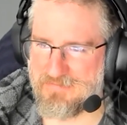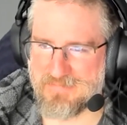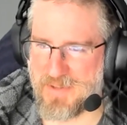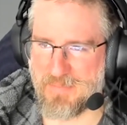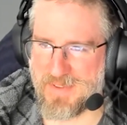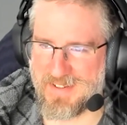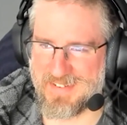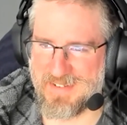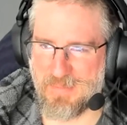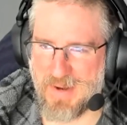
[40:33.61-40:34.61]

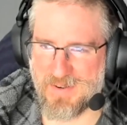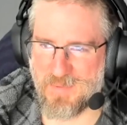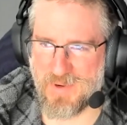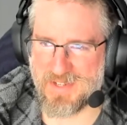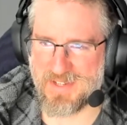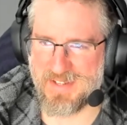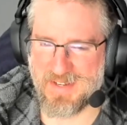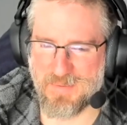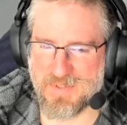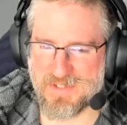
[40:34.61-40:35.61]
something about what
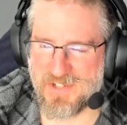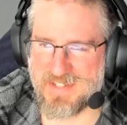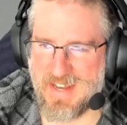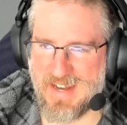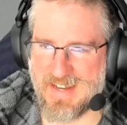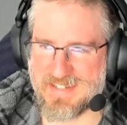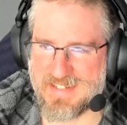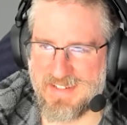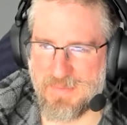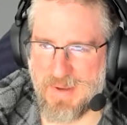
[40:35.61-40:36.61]
it was just asked
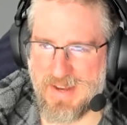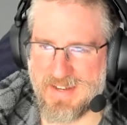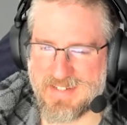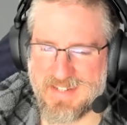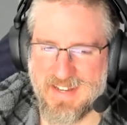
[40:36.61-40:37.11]
in the past.